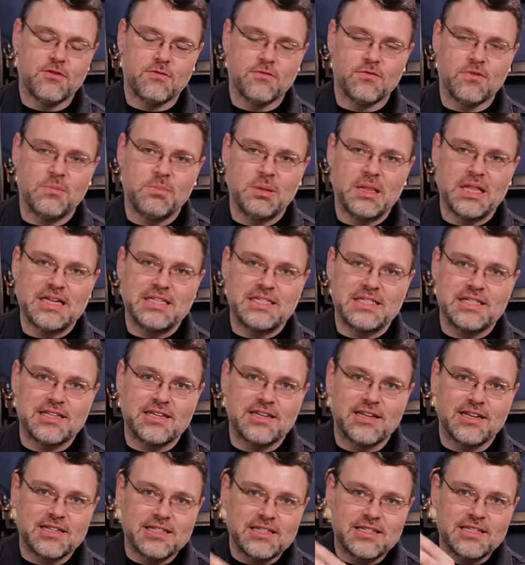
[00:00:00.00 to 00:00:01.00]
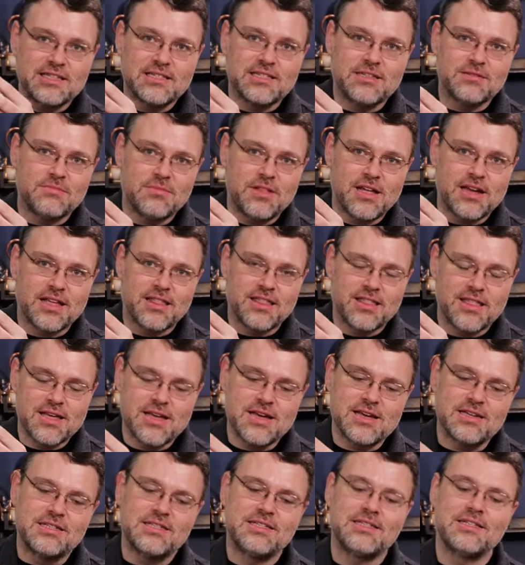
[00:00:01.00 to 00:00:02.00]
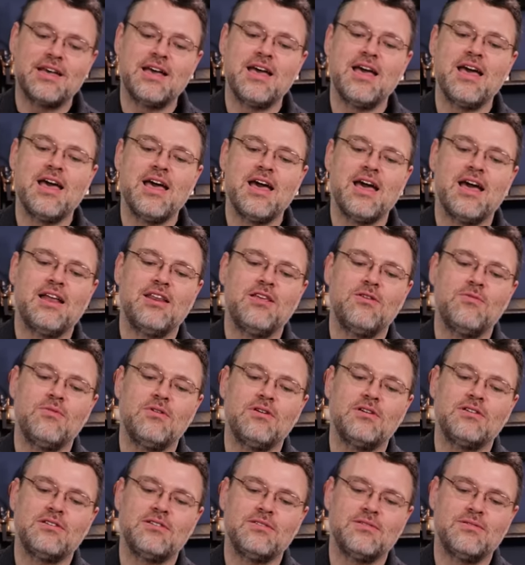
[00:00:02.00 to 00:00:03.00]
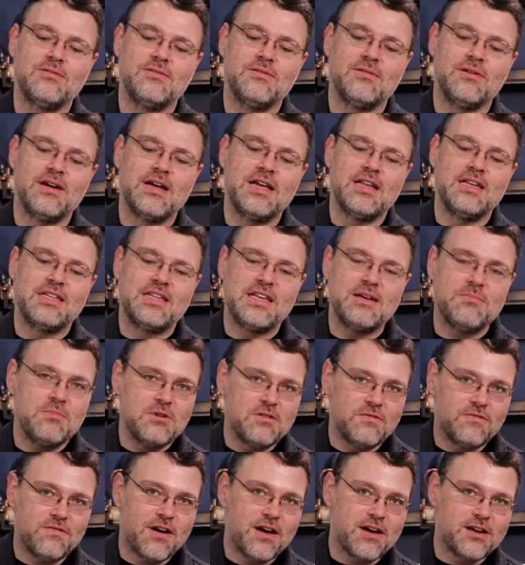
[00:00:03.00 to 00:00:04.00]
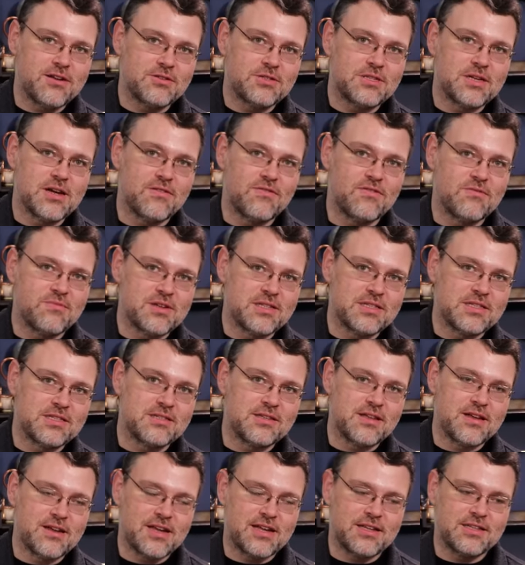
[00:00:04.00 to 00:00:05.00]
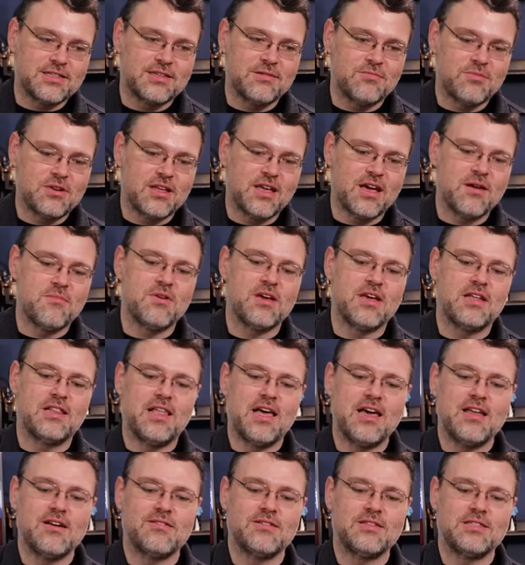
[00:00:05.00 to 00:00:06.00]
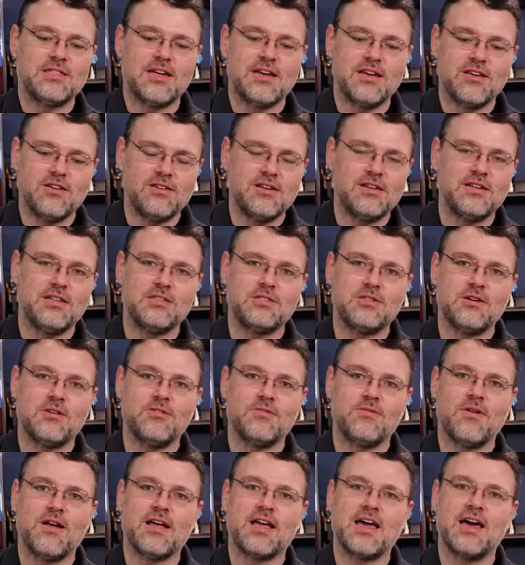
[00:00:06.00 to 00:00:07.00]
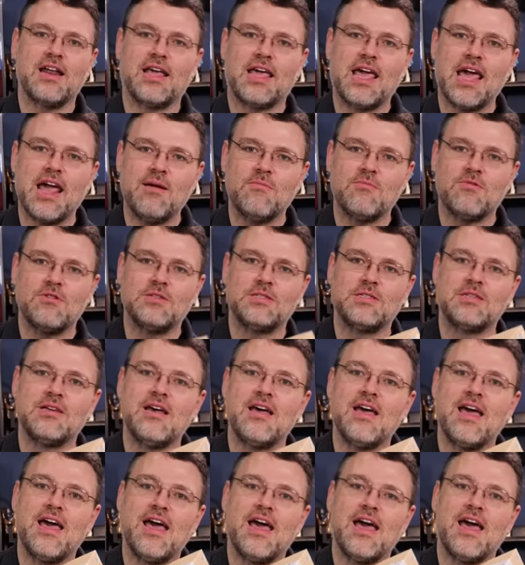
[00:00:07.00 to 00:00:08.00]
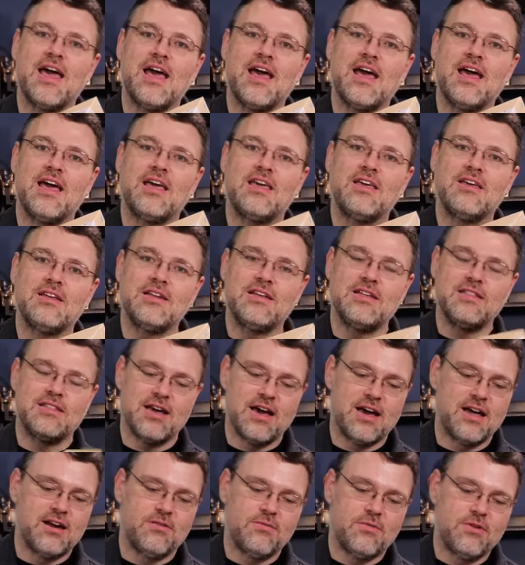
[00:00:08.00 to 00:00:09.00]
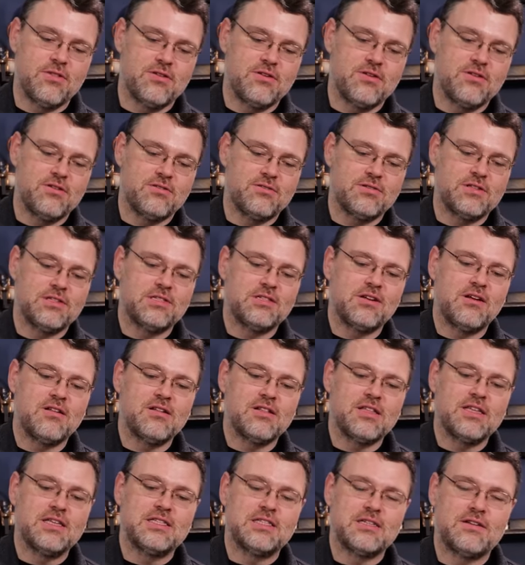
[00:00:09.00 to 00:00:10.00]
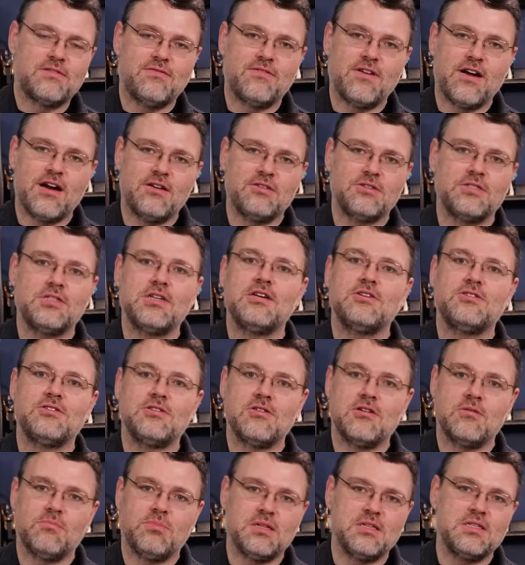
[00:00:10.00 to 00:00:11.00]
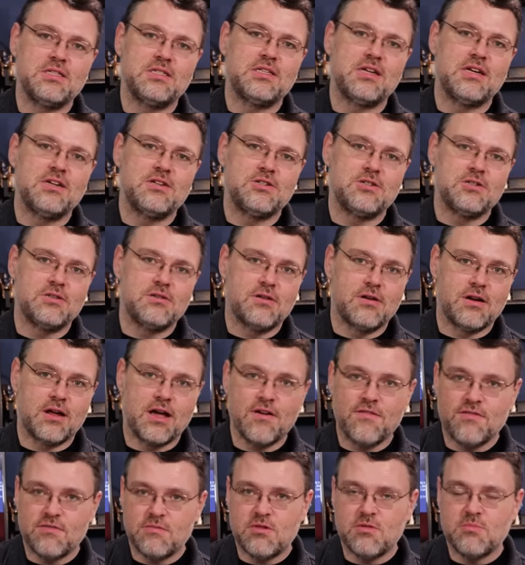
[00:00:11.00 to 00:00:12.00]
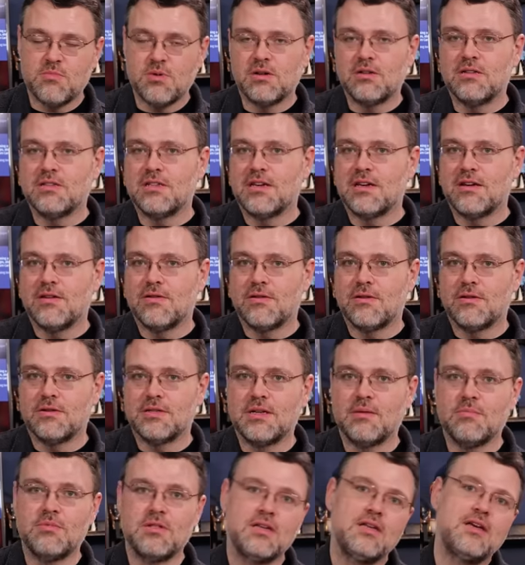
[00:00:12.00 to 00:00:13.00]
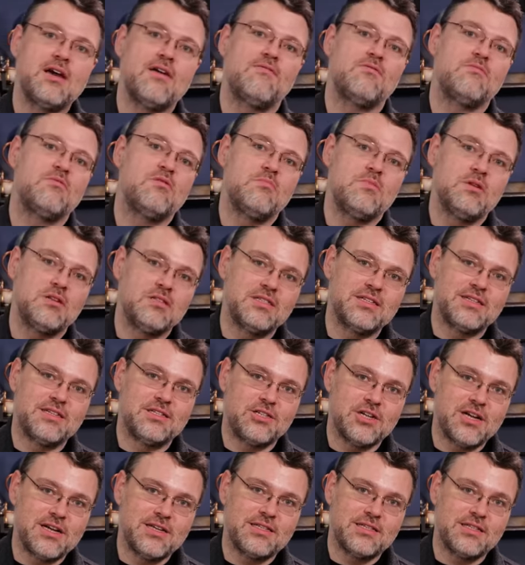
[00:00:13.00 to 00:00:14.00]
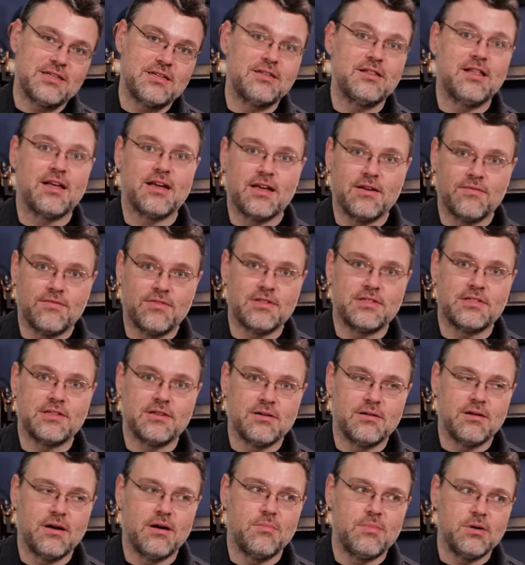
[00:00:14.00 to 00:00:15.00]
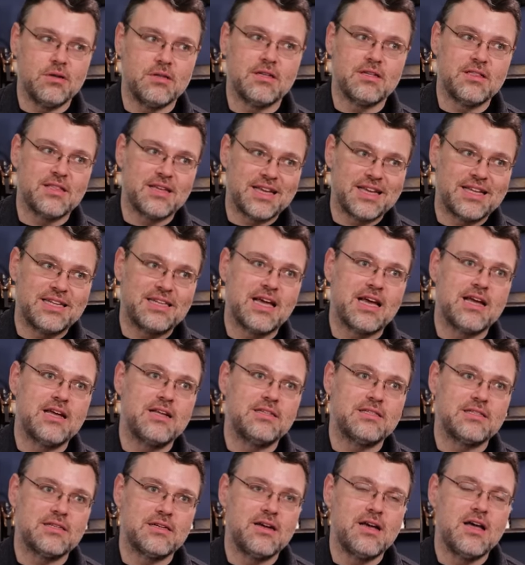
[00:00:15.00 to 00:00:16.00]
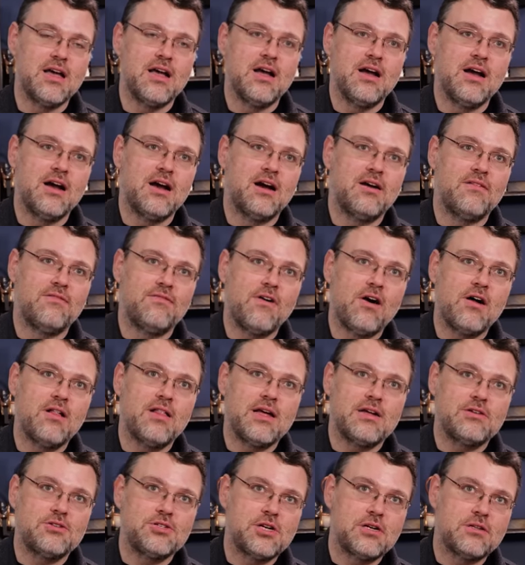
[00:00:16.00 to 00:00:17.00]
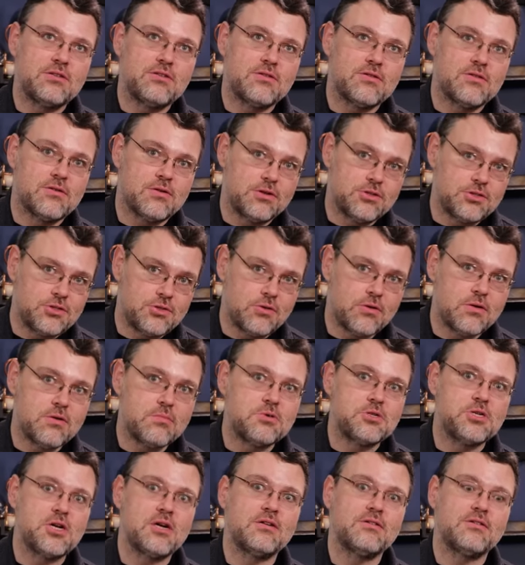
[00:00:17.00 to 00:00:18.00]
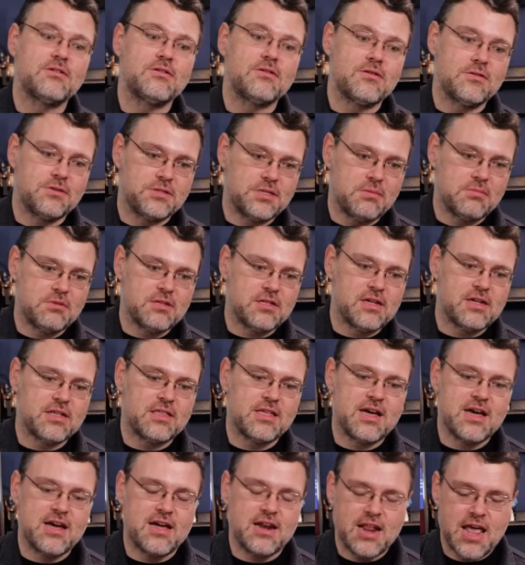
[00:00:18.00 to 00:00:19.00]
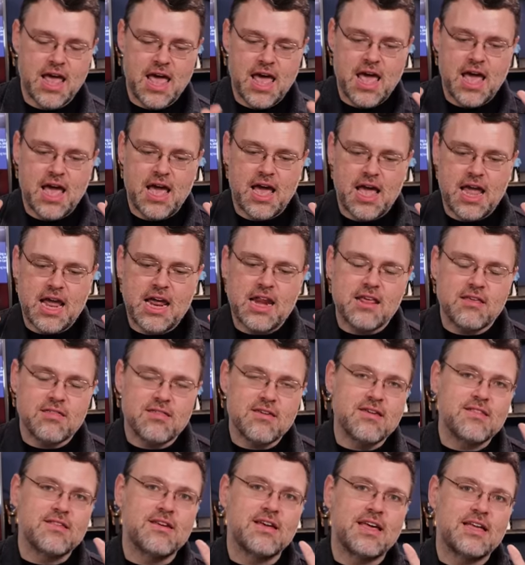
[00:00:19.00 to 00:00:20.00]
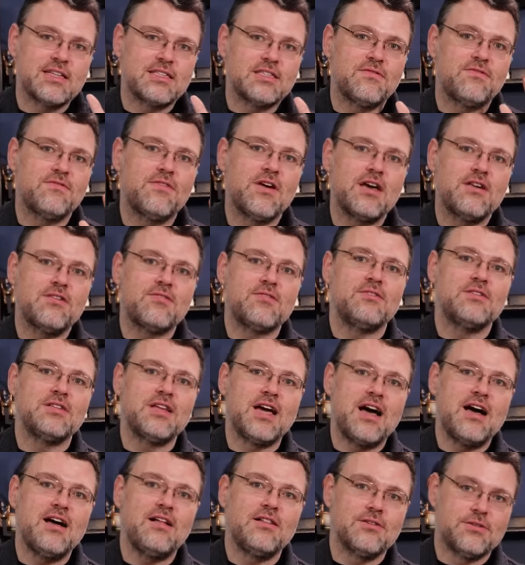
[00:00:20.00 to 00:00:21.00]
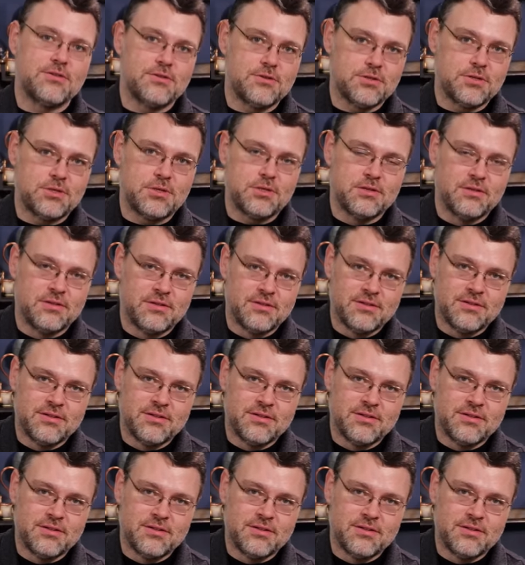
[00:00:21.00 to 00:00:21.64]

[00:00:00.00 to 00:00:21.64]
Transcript: you're replacing a system like this and you want to indemnify yourself against, against somebody coming in later and saying you didn't install the right kind of cameras, you need that. Whether you're installing these at a fire station or a police station or a government building or something government building adjacent, like if it's a, a building that contains a, a, fallout shelter or a storm shelter or something like that, anything that gets federal dollars,